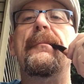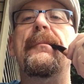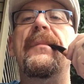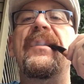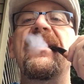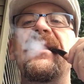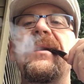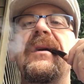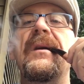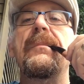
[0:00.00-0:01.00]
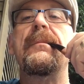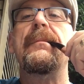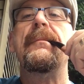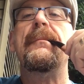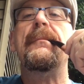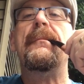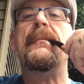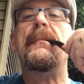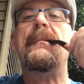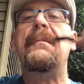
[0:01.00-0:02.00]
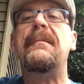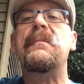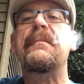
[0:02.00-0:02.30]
Nobody speaks.